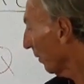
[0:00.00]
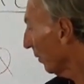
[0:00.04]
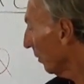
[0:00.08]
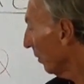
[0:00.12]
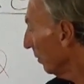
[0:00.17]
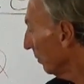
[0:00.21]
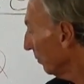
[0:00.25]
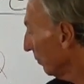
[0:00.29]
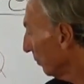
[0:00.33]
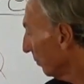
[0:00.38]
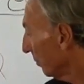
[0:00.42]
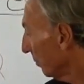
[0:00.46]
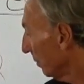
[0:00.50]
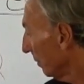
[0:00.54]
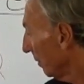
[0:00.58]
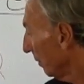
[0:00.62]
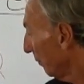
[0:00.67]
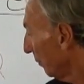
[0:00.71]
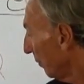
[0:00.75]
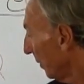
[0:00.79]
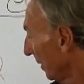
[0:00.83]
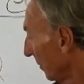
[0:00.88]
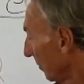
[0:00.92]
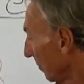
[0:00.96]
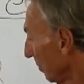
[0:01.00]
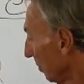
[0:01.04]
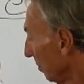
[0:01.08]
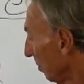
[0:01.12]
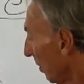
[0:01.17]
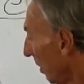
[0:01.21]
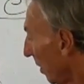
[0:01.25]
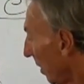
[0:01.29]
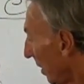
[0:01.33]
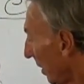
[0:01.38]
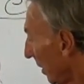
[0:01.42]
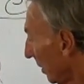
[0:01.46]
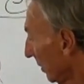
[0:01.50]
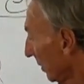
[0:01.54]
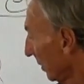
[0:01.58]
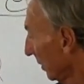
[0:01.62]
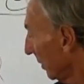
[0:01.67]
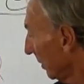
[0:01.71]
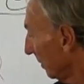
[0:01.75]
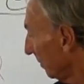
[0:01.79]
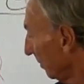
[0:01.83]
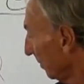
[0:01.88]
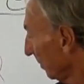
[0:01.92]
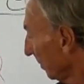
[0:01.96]
goes through the front two
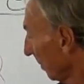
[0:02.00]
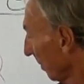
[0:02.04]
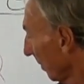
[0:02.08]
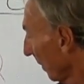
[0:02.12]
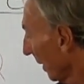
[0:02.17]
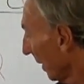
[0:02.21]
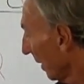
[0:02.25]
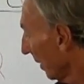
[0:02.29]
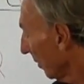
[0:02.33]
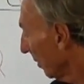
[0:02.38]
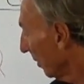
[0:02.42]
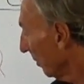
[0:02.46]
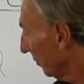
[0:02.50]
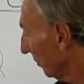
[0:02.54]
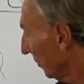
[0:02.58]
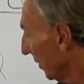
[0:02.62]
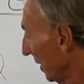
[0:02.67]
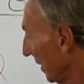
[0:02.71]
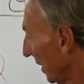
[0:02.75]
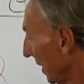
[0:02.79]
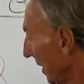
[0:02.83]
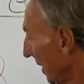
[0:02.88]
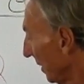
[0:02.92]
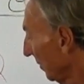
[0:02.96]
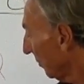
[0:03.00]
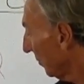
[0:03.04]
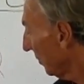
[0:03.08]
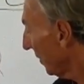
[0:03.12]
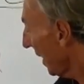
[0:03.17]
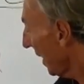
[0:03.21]
walls, goes in and hits